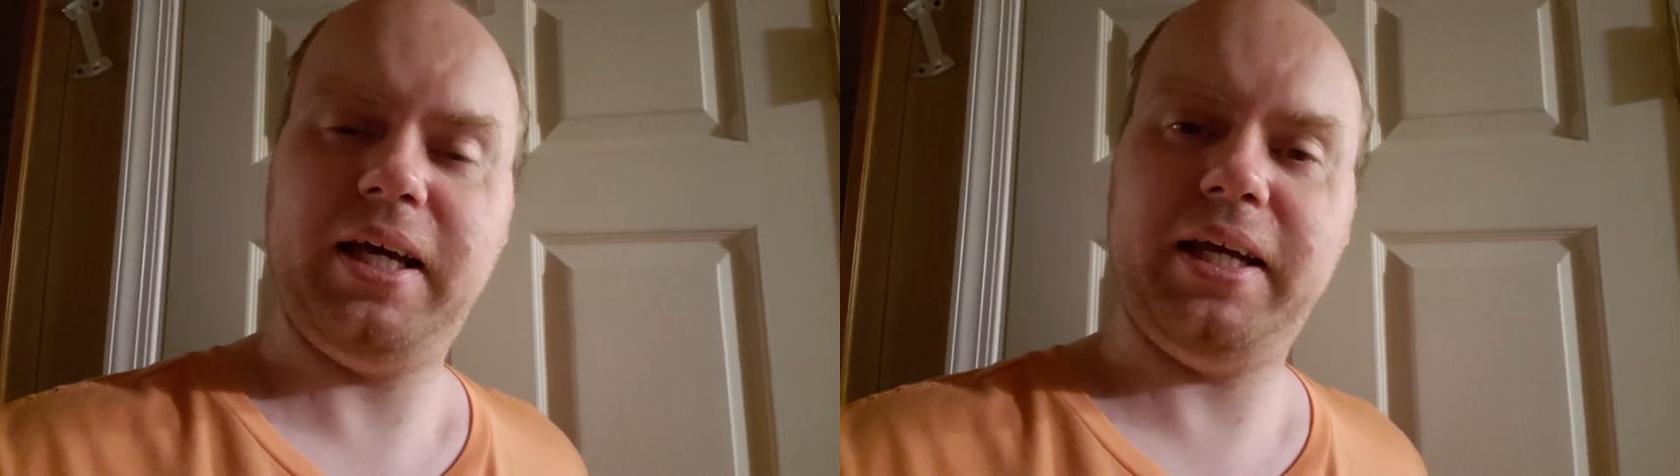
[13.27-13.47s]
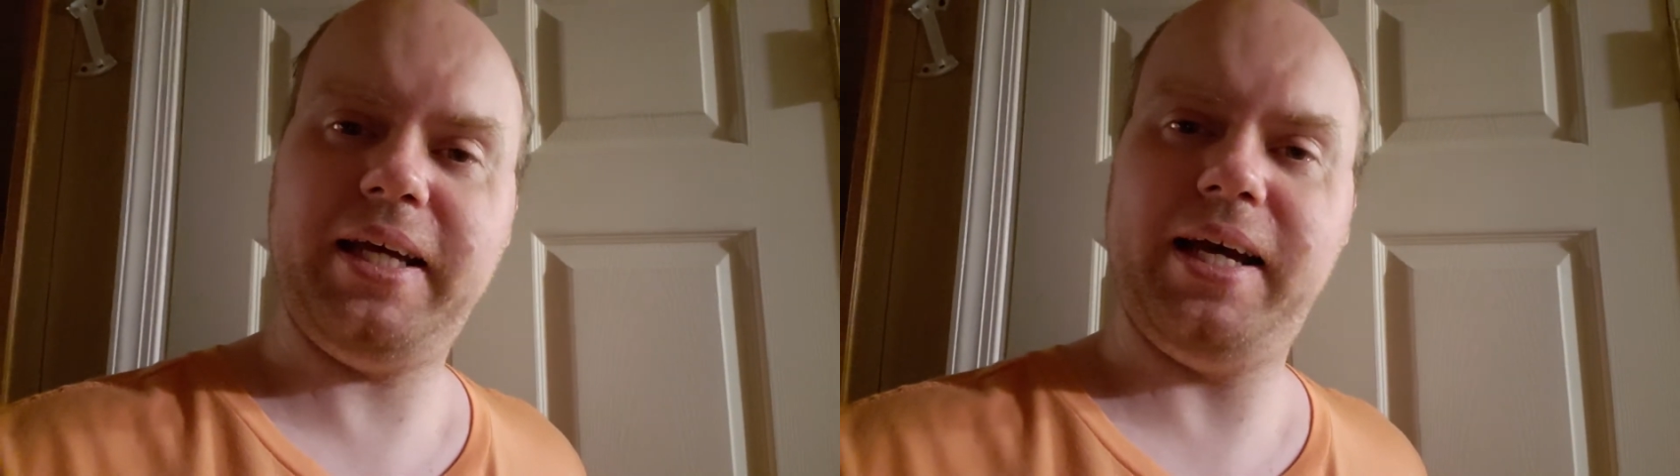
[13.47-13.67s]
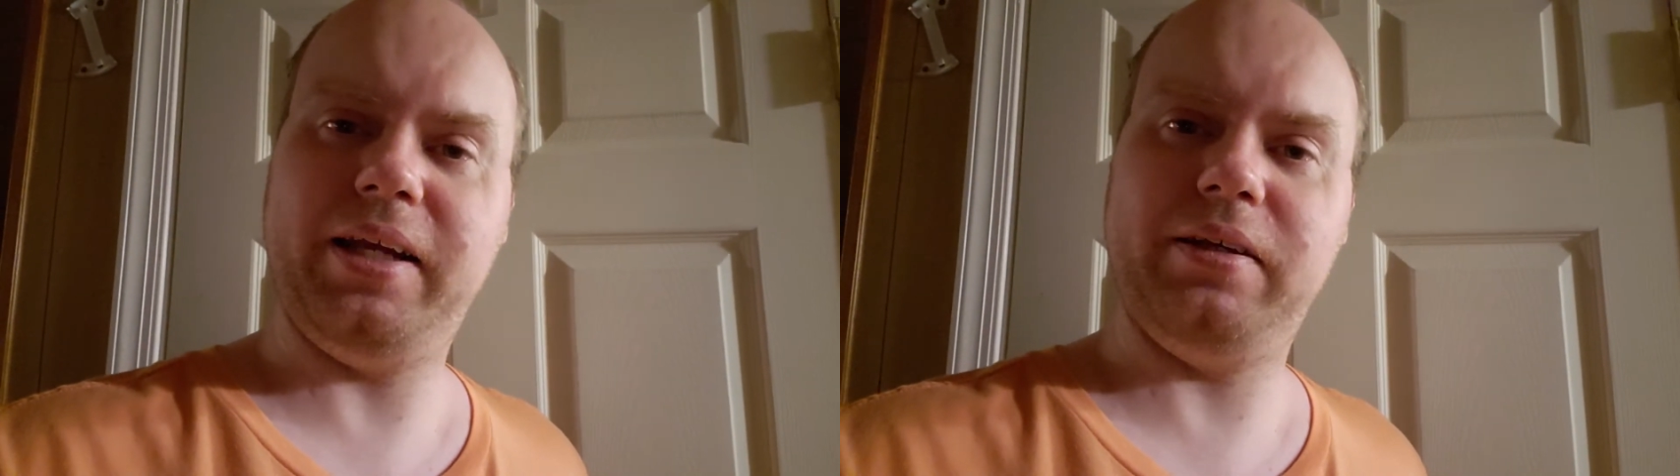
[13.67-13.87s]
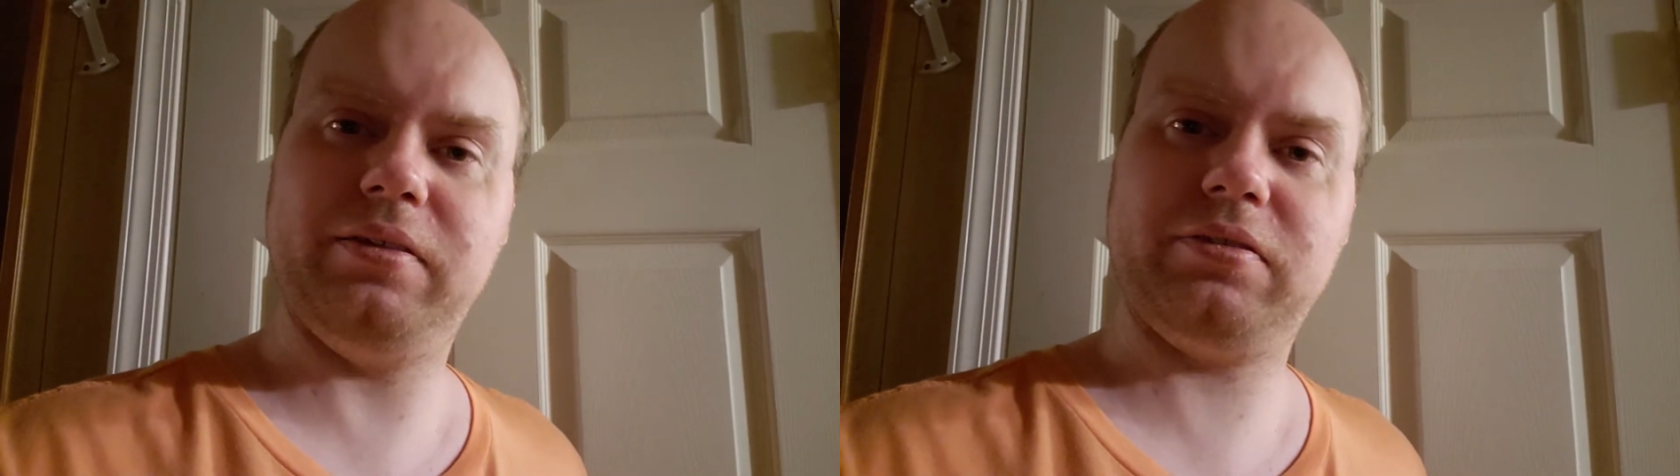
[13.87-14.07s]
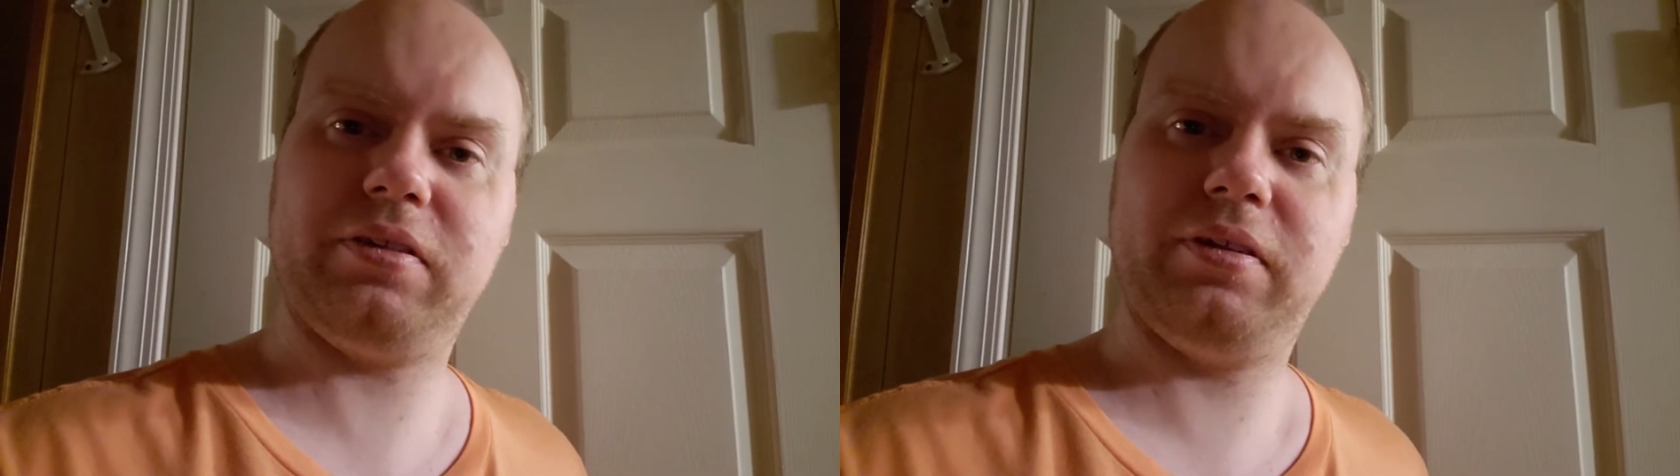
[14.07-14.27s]
And that
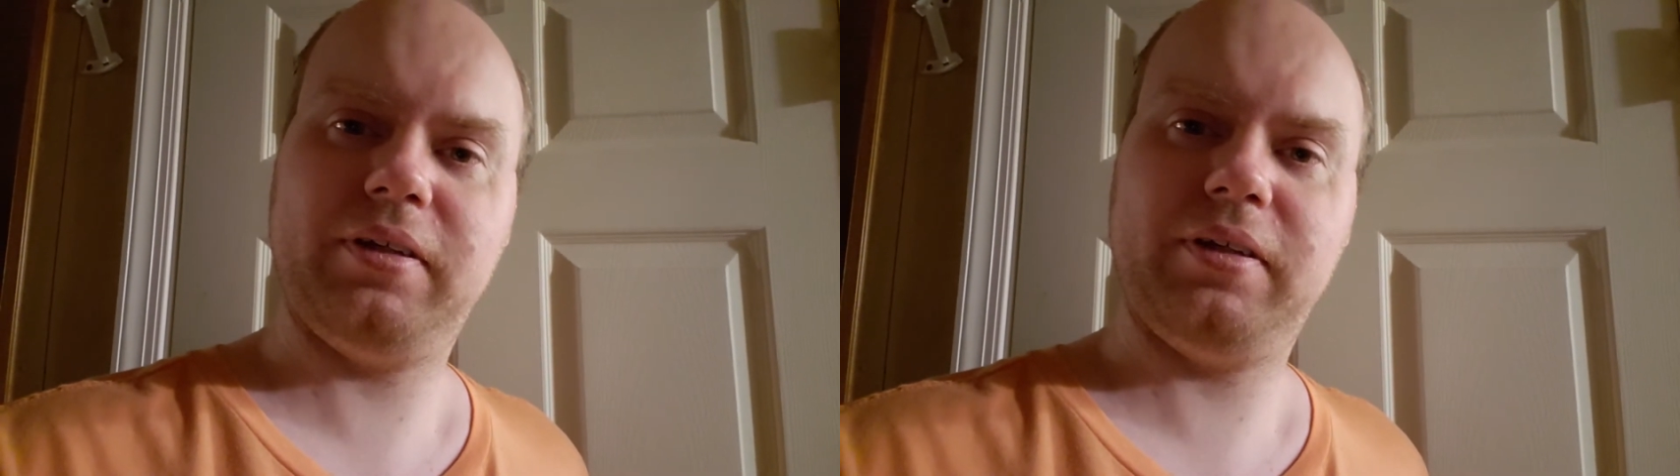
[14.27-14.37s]
is,